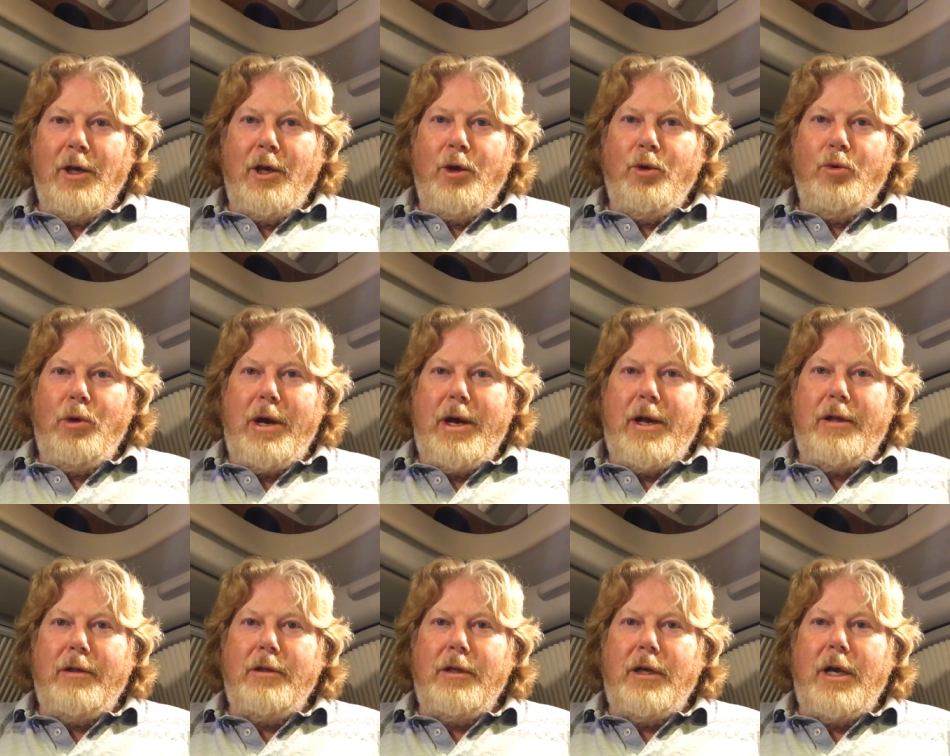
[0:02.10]

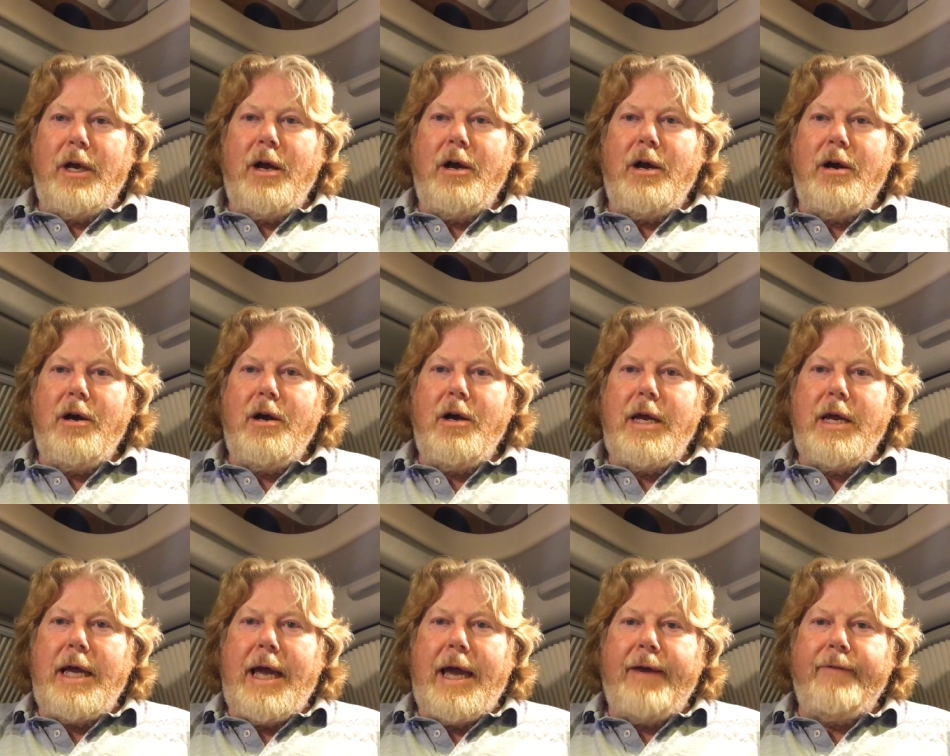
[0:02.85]
Well,
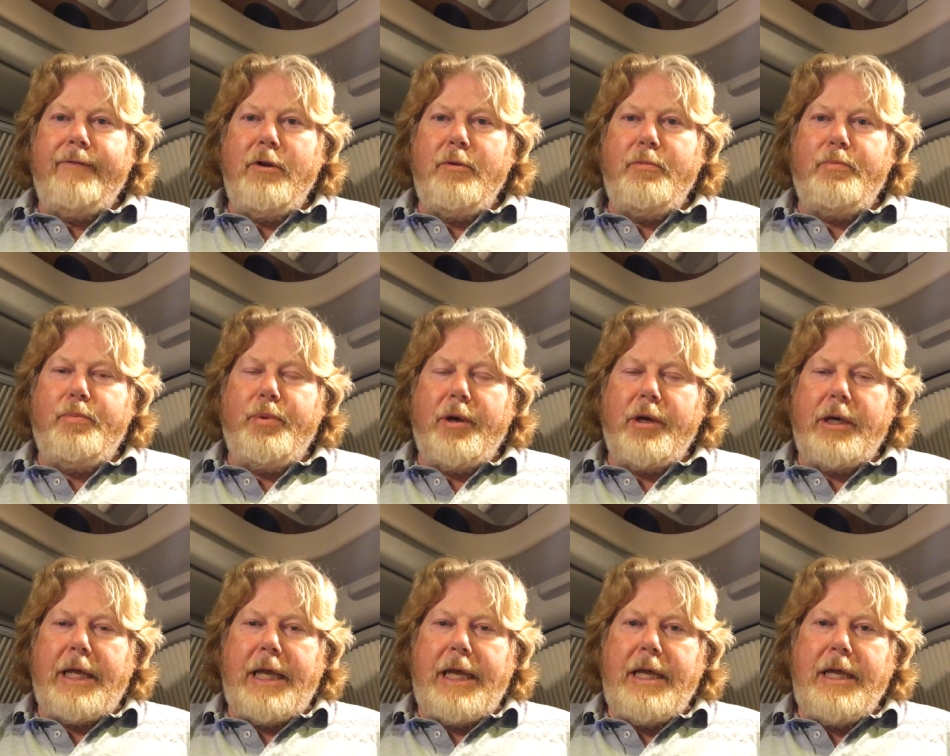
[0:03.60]
hi
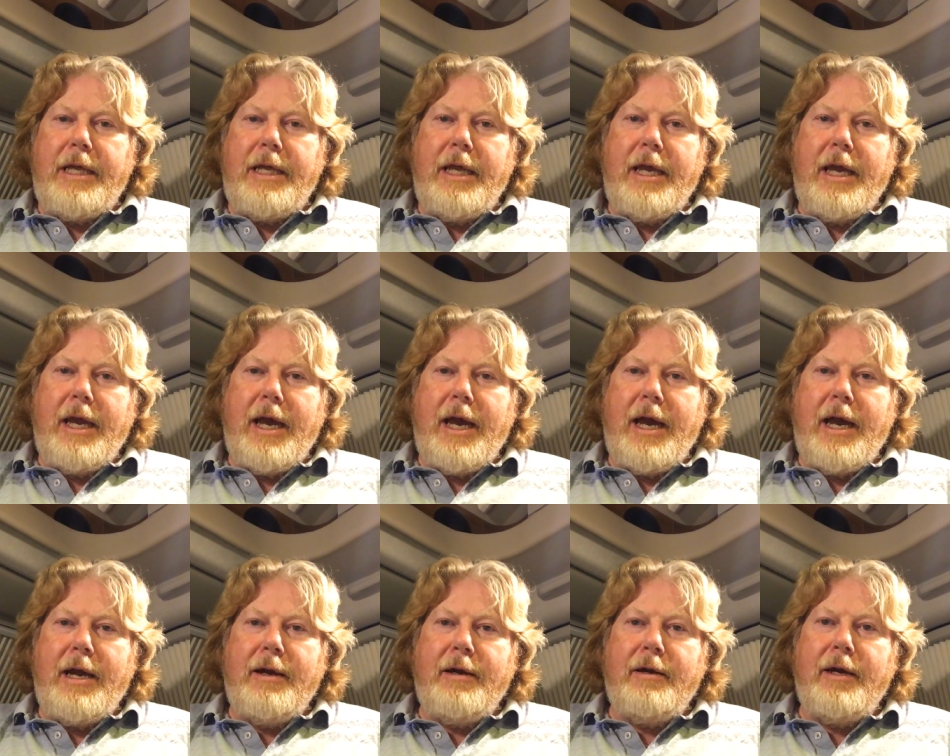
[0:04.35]
everybody.
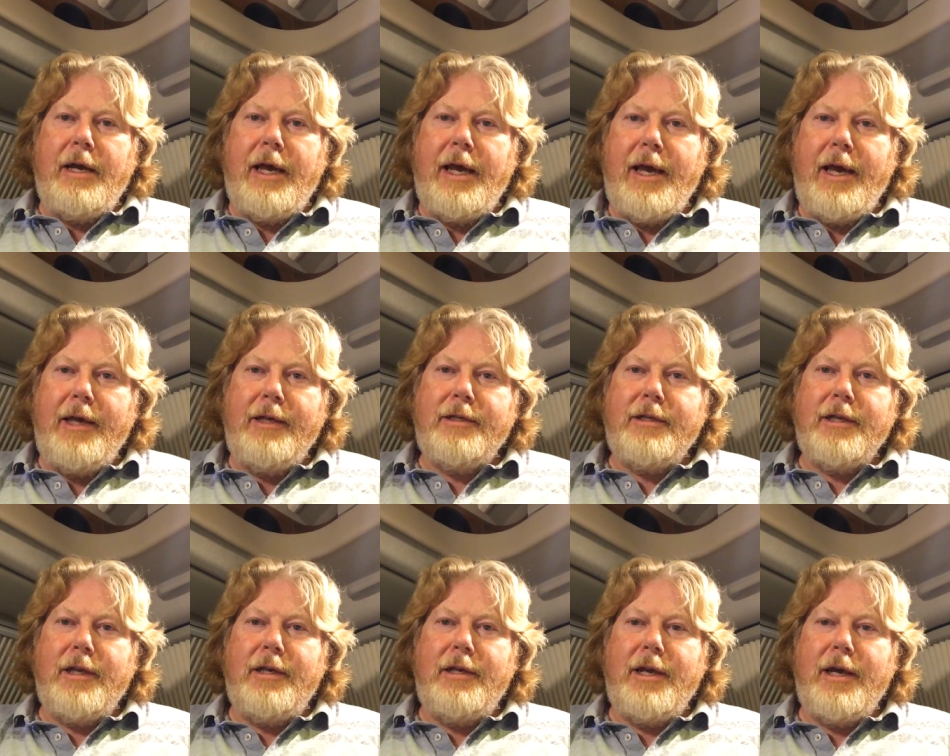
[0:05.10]
Here's
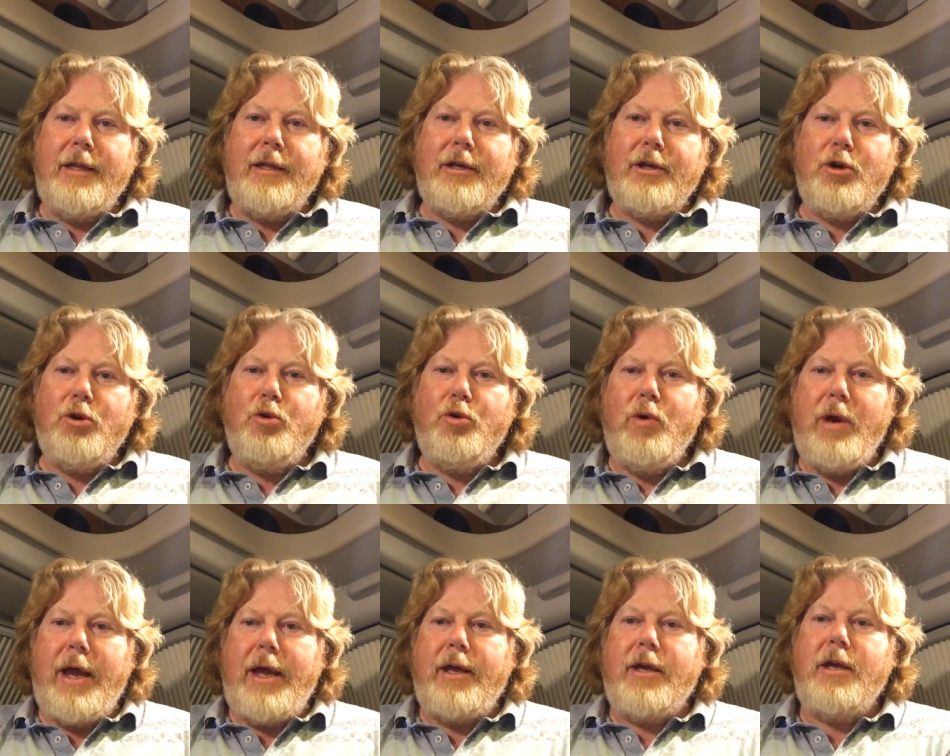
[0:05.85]
another
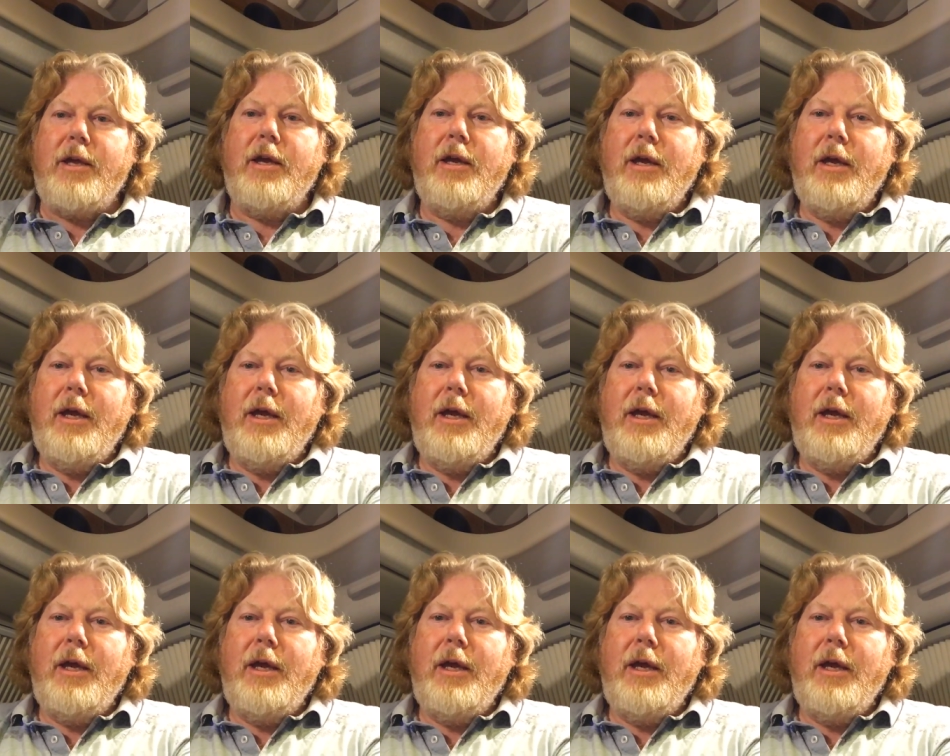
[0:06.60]
quick